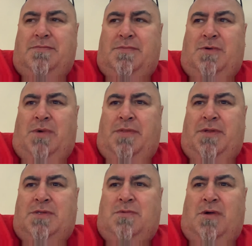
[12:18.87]
the way
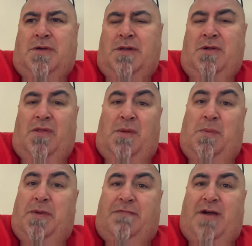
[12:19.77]
that it's working. Not that I'm a
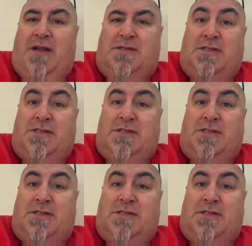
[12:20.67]
big fan of